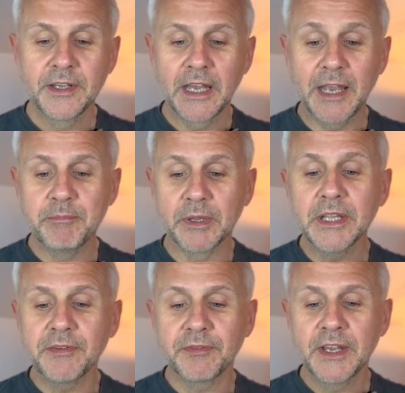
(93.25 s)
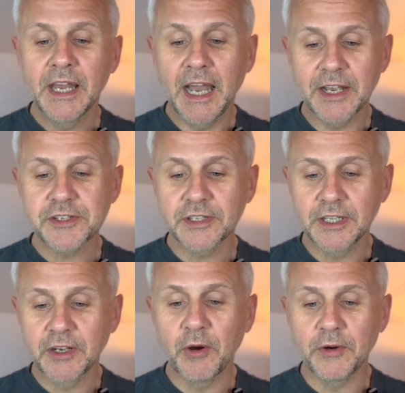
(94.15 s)
and belief actually
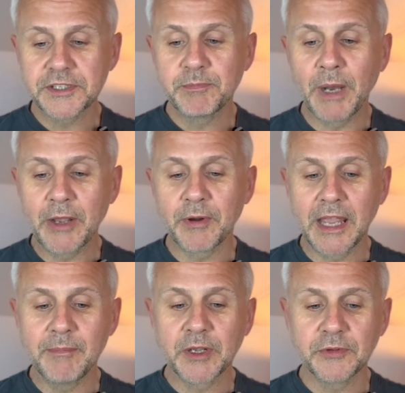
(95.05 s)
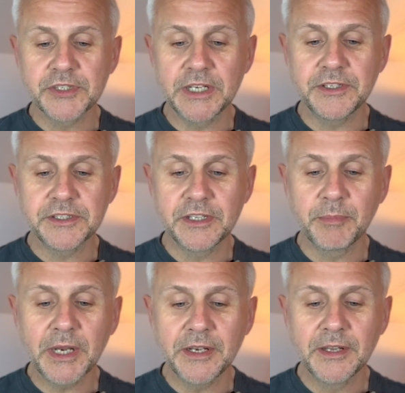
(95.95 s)
cause biochemical changes in the
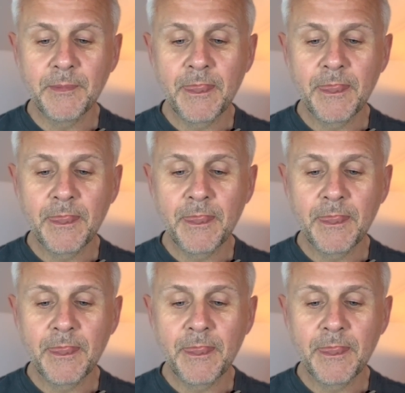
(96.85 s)
brain.